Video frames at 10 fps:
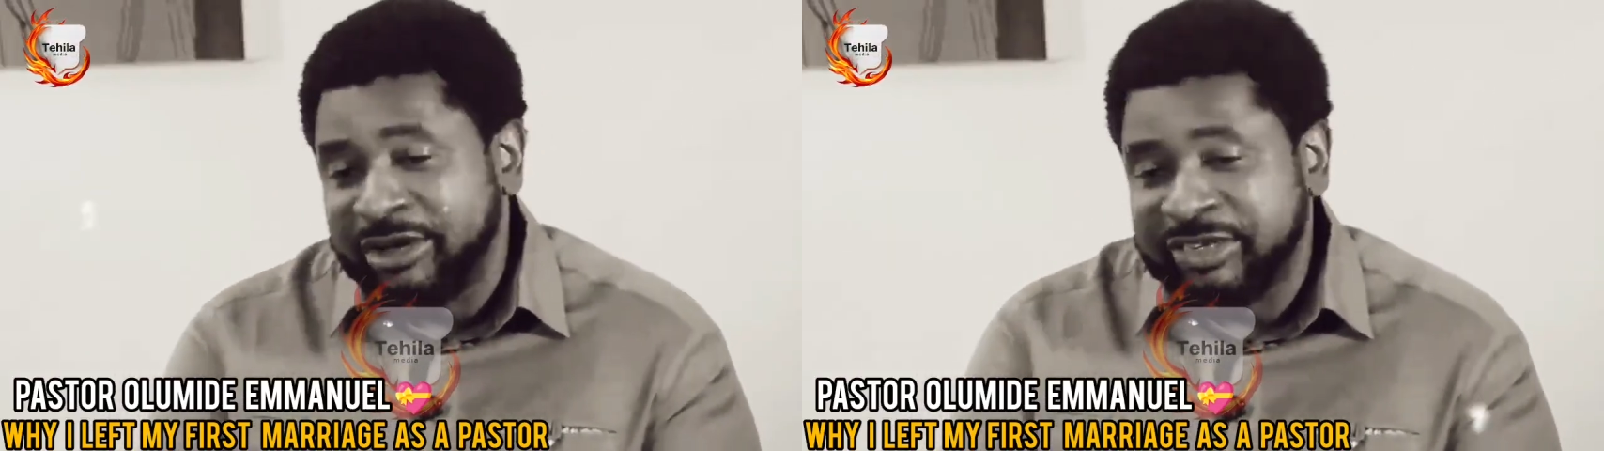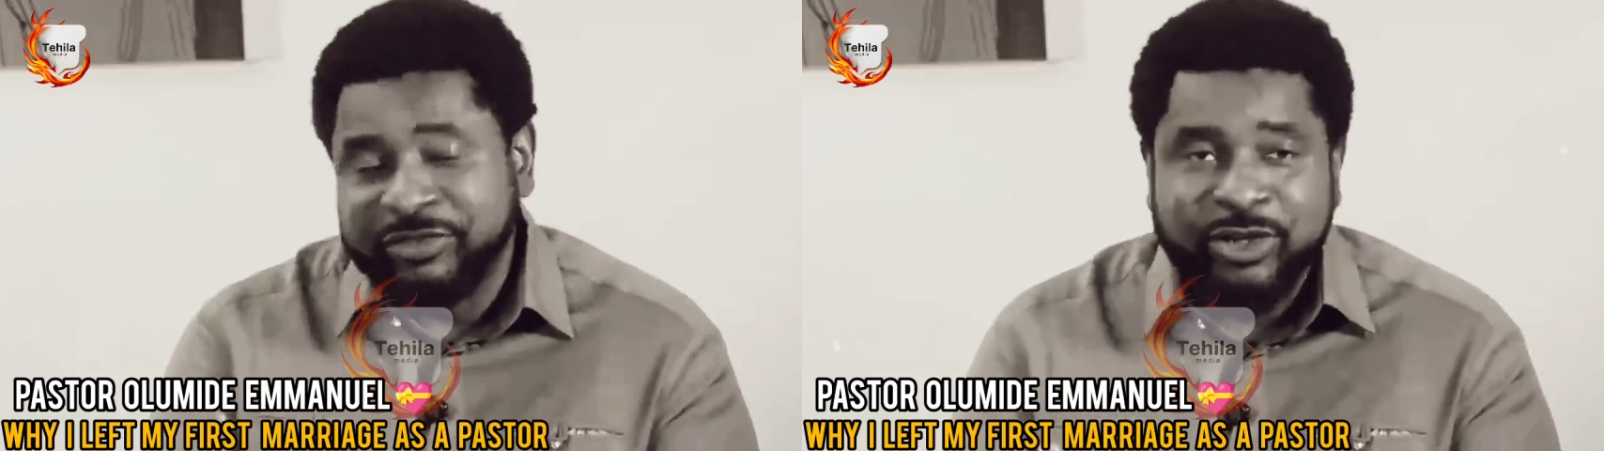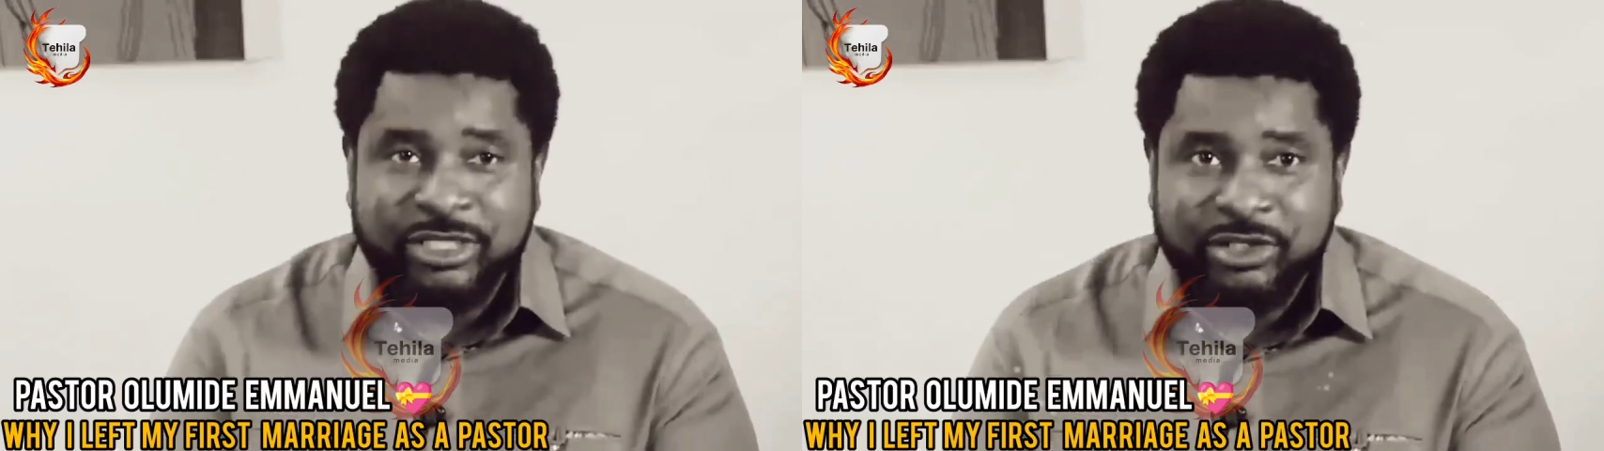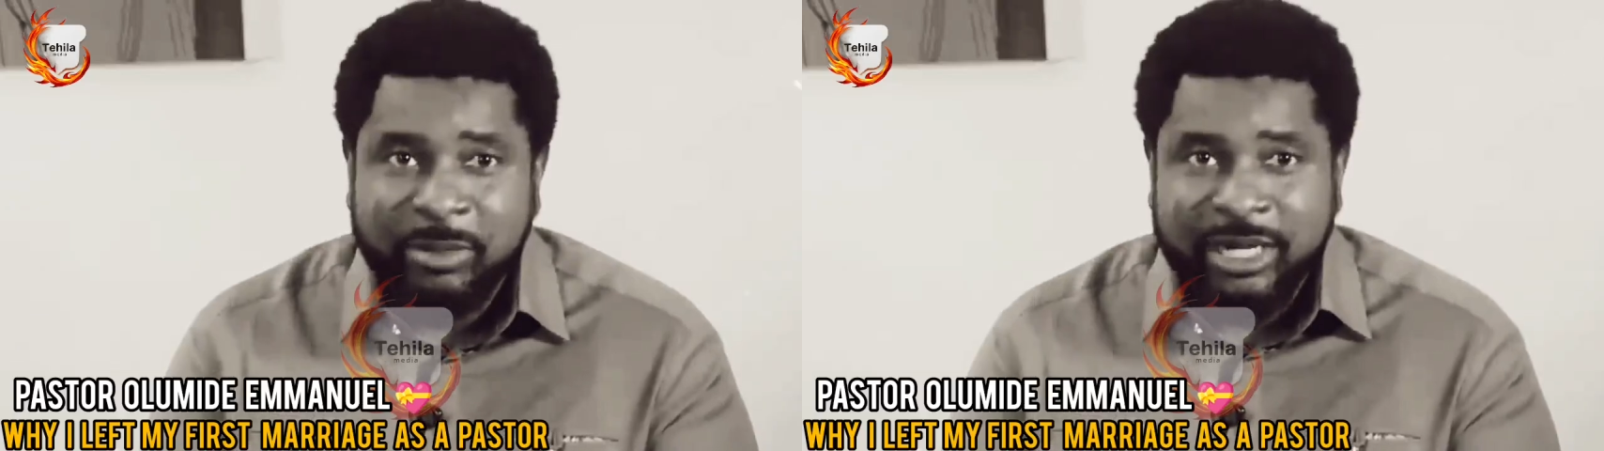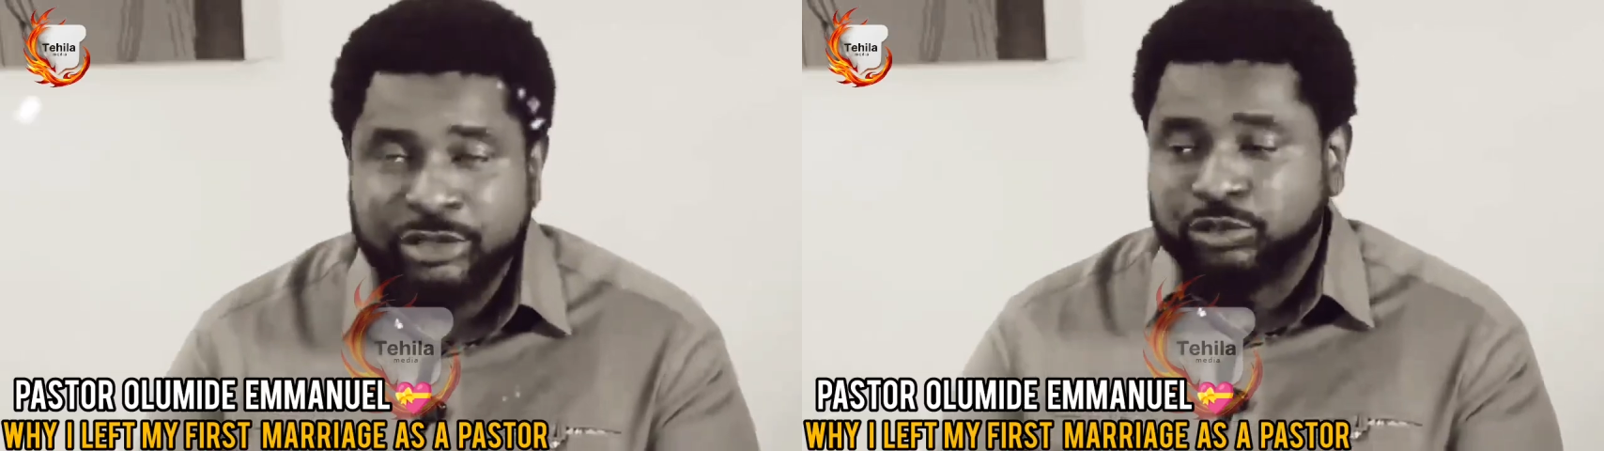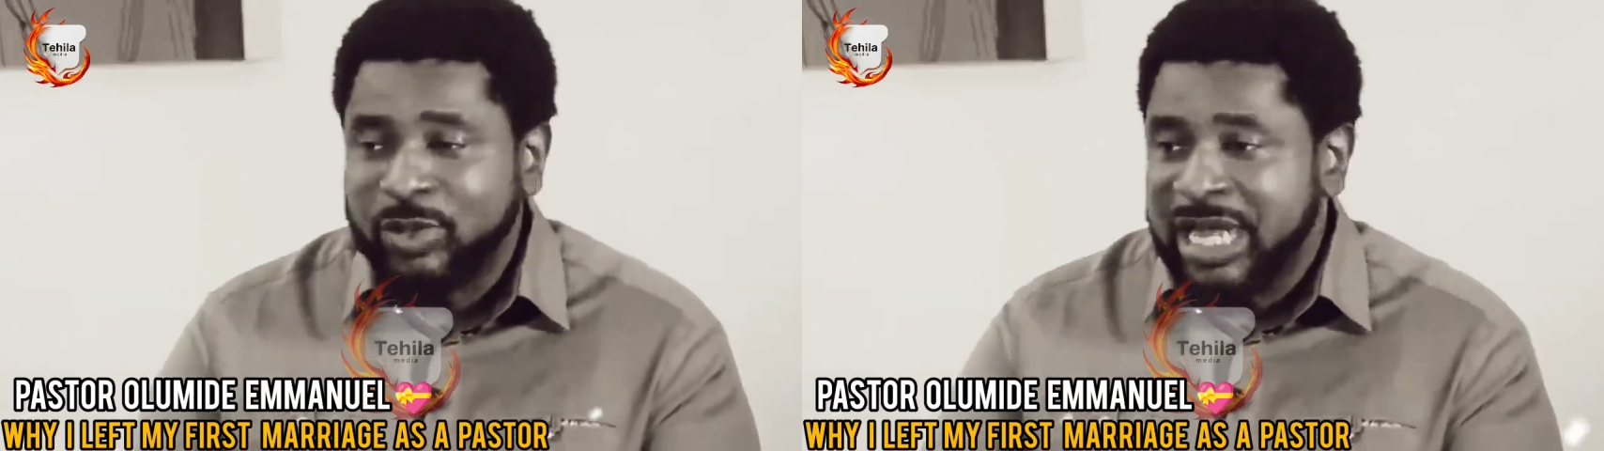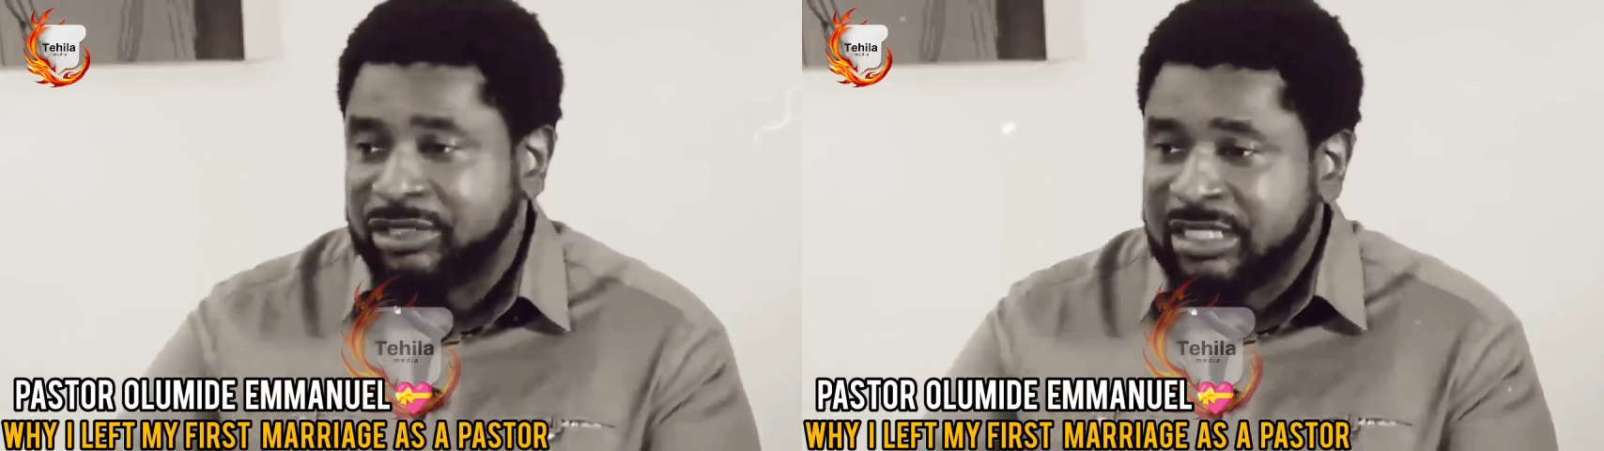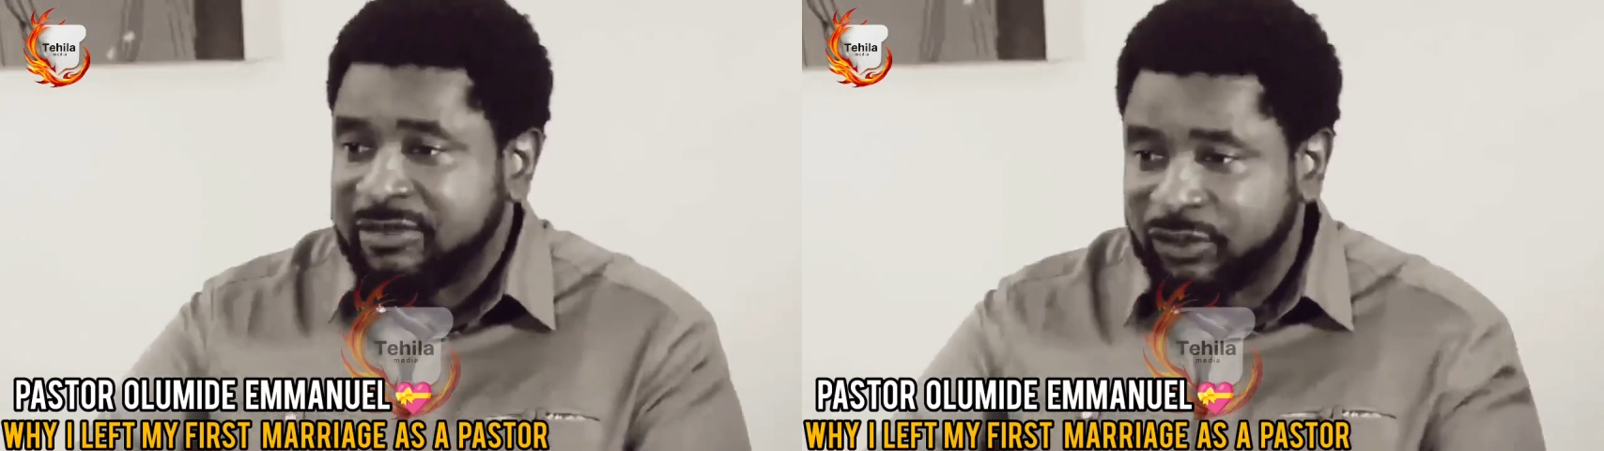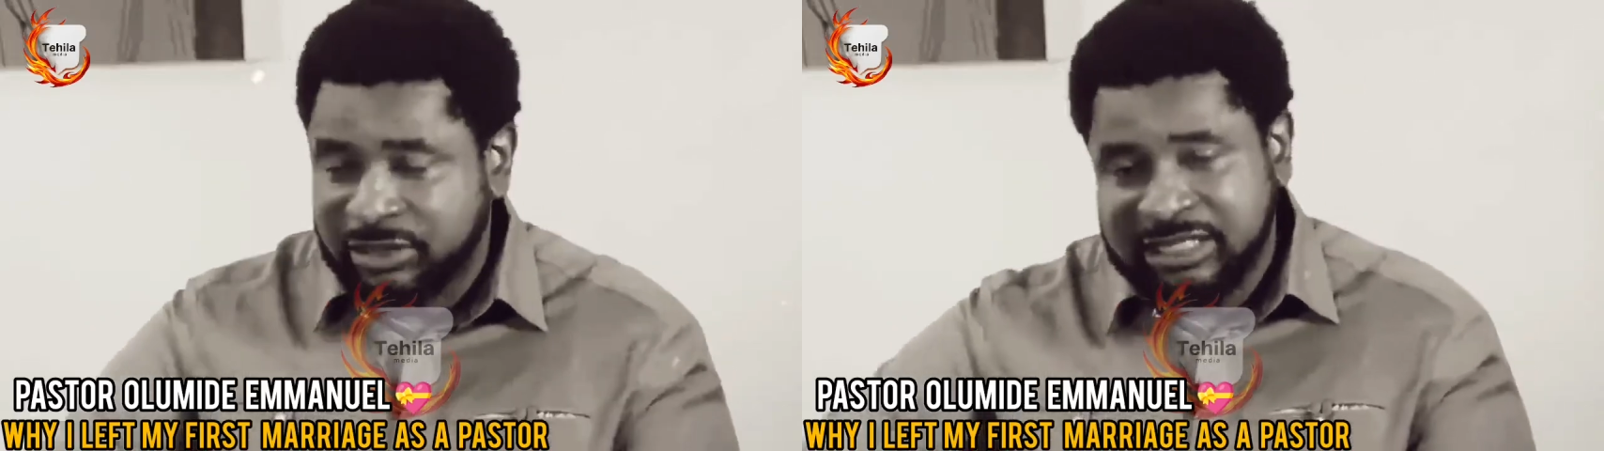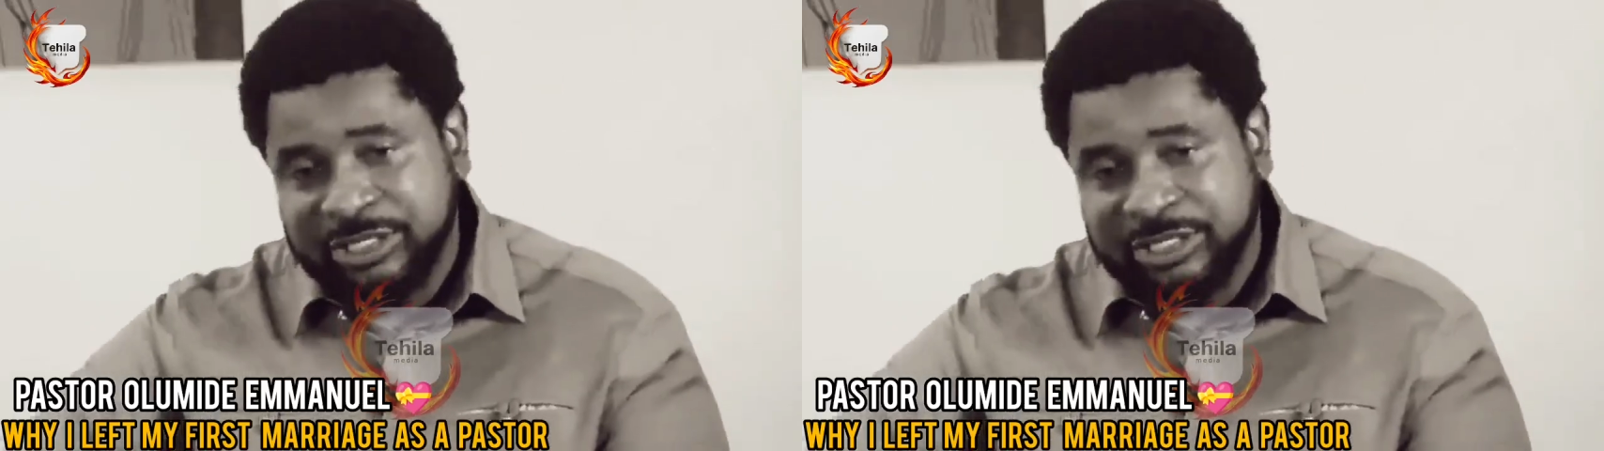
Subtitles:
have difficulty in your marriage to where you're actually divorced.